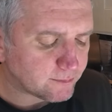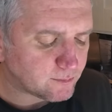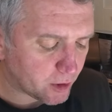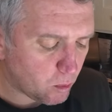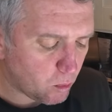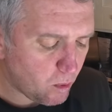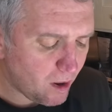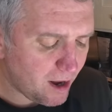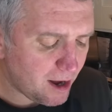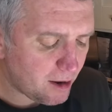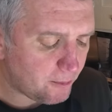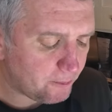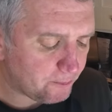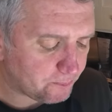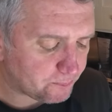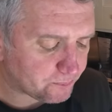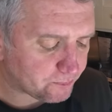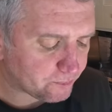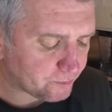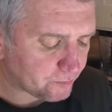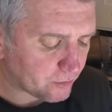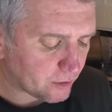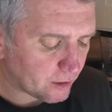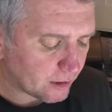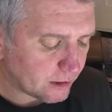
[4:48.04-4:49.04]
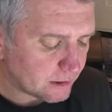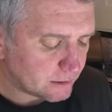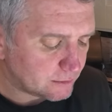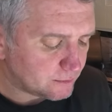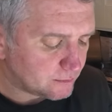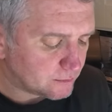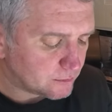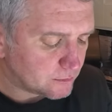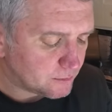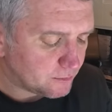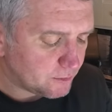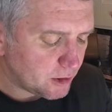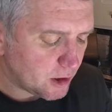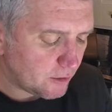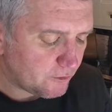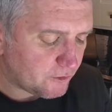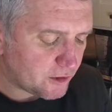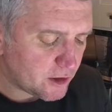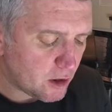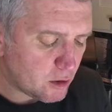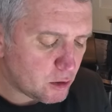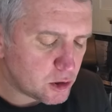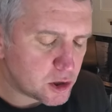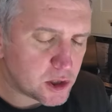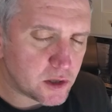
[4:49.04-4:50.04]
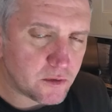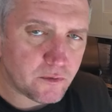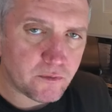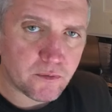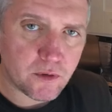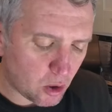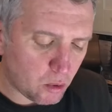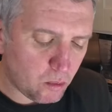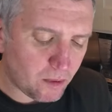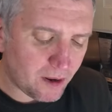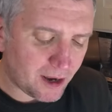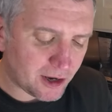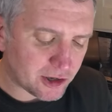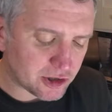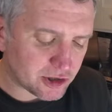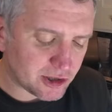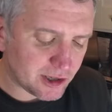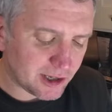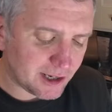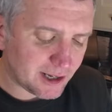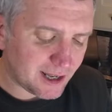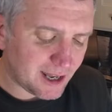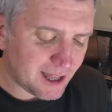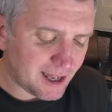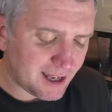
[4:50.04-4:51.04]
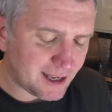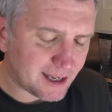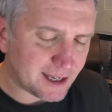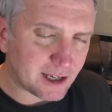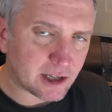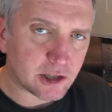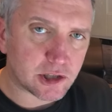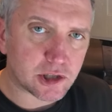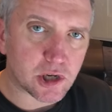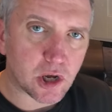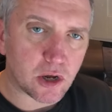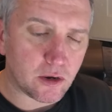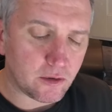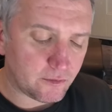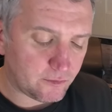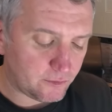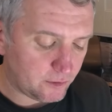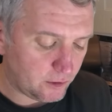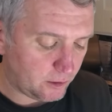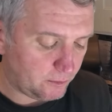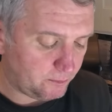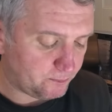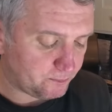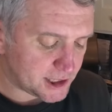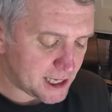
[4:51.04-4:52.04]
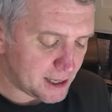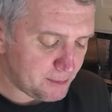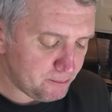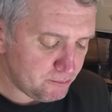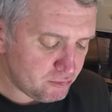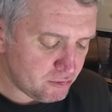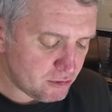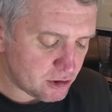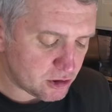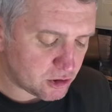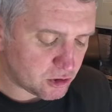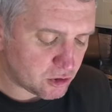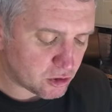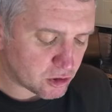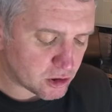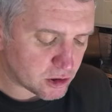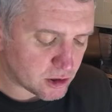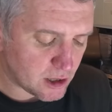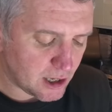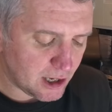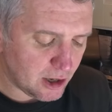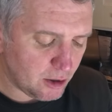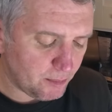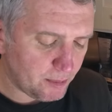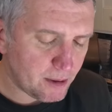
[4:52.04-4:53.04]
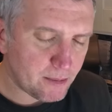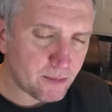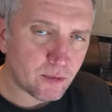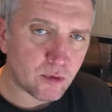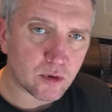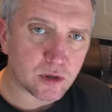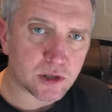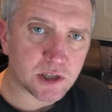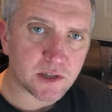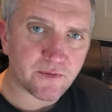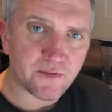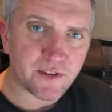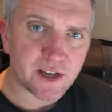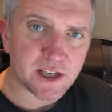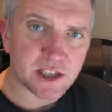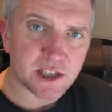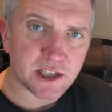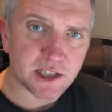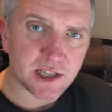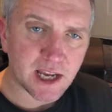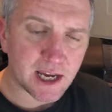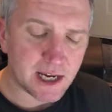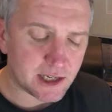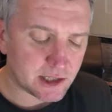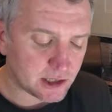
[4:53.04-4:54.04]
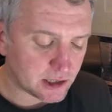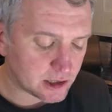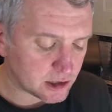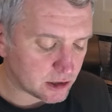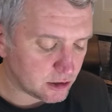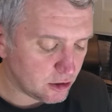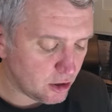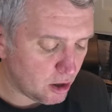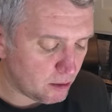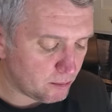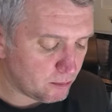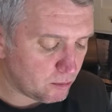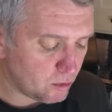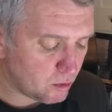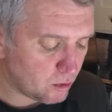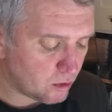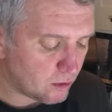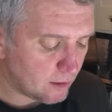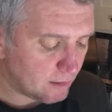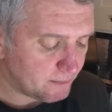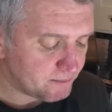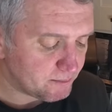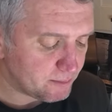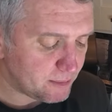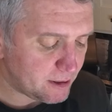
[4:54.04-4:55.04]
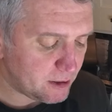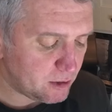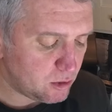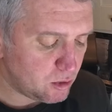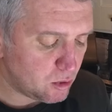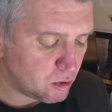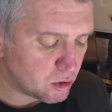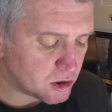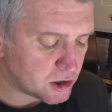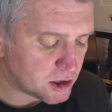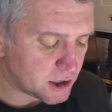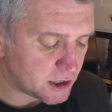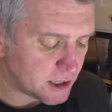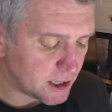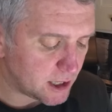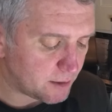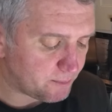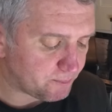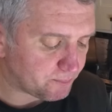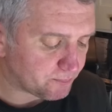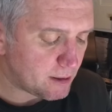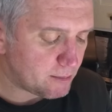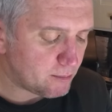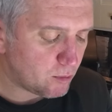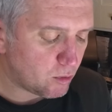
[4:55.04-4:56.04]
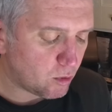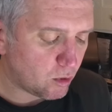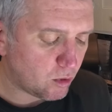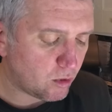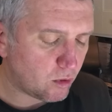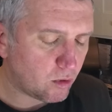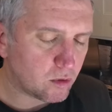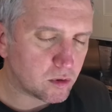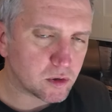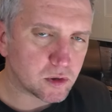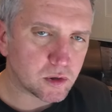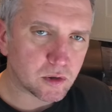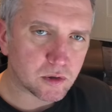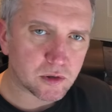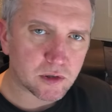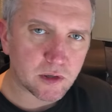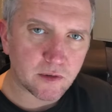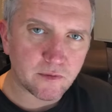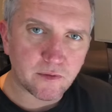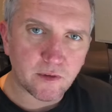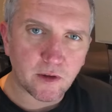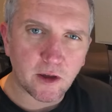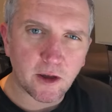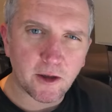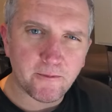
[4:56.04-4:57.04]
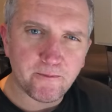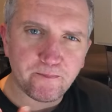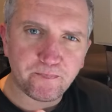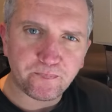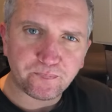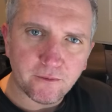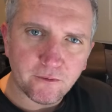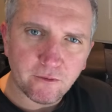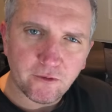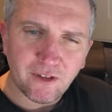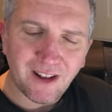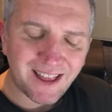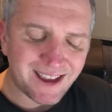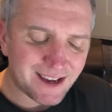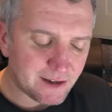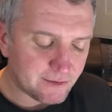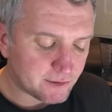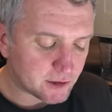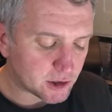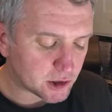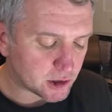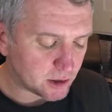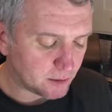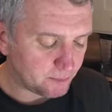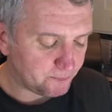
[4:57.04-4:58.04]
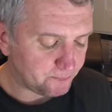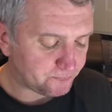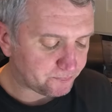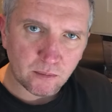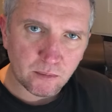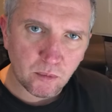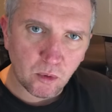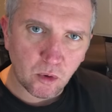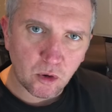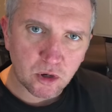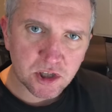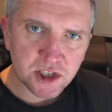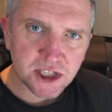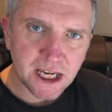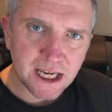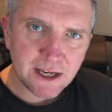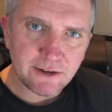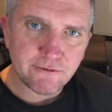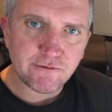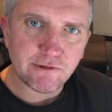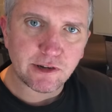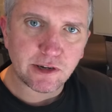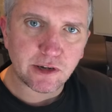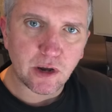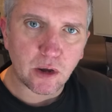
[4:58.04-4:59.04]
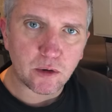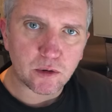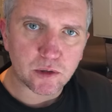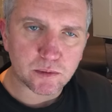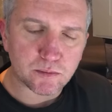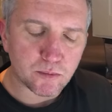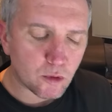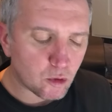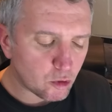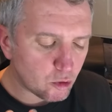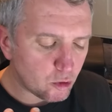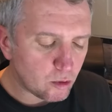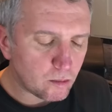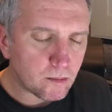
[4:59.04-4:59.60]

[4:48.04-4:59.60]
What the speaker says: Wow. You know, for those that don't actually like tofu, tempeh is just a little bit more sophisticated. It's a lot more, bit nuttier, a bit more sort of flavoursome, more savoury notes, more